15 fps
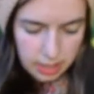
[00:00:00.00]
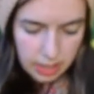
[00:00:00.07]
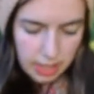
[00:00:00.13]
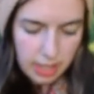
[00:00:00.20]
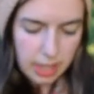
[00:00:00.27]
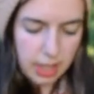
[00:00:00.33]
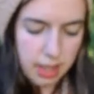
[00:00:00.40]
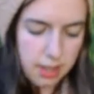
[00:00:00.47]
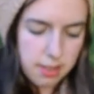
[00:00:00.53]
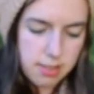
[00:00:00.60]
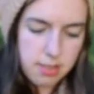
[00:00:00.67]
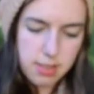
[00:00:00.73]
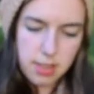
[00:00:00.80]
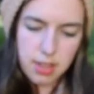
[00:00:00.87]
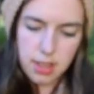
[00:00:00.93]

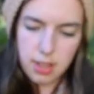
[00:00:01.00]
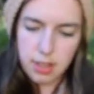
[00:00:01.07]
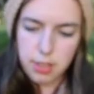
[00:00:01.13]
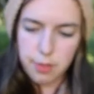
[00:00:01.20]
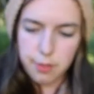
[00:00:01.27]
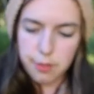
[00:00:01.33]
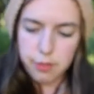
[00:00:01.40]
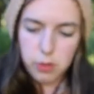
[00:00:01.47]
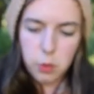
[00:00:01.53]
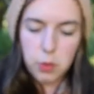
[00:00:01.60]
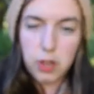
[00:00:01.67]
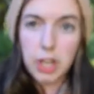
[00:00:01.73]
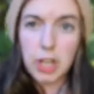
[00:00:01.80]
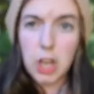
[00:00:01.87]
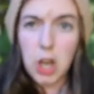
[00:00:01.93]
is the
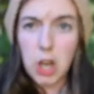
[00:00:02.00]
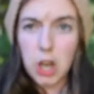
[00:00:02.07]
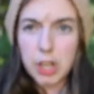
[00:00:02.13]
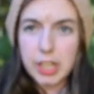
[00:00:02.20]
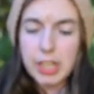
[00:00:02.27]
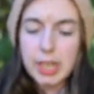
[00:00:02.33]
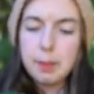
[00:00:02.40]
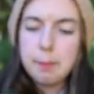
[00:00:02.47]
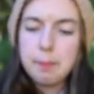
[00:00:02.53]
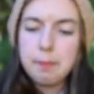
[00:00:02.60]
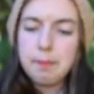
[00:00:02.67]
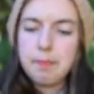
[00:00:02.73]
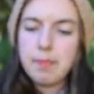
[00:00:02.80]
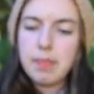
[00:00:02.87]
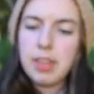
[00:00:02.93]
Flora Cardi.
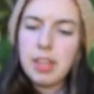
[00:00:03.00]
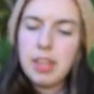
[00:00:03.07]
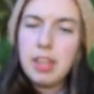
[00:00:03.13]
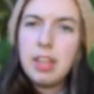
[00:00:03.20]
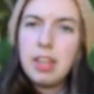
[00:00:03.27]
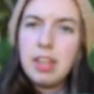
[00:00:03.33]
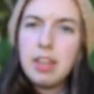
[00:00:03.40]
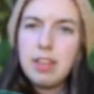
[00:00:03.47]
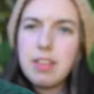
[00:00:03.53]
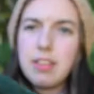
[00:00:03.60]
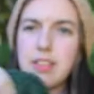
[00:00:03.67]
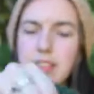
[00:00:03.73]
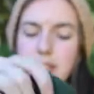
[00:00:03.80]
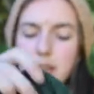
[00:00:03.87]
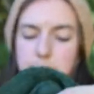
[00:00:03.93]
Now
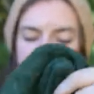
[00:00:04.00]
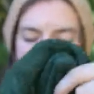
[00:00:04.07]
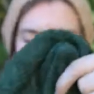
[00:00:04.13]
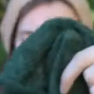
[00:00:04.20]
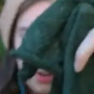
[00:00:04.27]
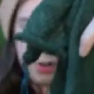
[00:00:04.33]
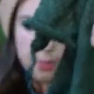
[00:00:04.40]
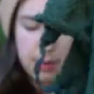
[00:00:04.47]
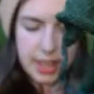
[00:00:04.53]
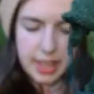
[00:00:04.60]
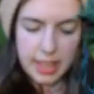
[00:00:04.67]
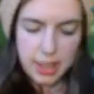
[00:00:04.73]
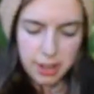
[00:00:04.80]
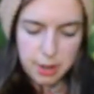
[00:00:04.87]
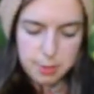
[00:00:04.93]
this is a pattern by
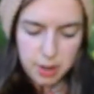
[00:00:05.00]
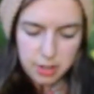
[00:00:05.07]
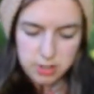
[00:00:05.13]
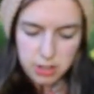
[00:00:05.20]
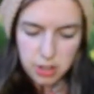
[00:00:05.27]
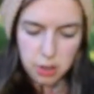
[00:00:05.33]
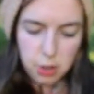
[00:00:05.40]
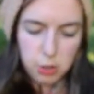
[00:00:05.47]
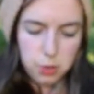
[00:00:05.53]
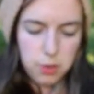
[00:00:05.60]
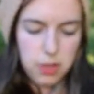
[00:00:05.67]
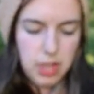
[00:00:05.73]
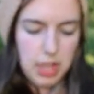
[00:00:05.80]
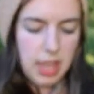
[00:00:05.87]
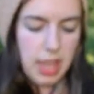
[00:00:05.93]
Carrie, Bostick,
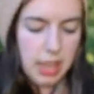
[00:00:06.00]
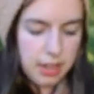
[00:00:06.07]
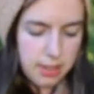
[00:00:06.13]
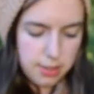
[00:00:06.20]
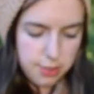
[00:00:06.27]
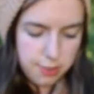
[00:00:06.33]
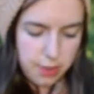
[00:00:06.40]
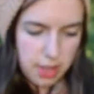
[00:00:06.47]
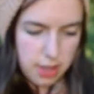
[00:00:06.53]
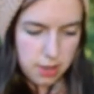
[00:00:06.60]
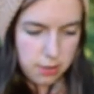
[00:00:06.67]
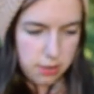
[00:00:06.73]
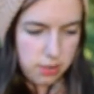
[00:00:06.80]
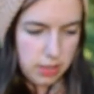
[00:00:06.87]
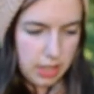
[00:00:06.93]
Hoge, and it's
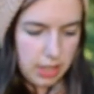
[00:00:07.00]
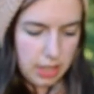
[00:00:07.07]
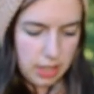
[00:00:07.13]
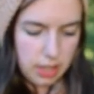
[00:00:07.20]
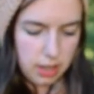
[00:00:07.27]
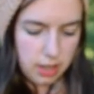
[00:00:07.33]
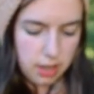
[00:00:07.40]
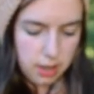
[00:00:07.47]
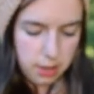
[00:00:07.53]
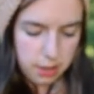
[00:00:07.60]
found in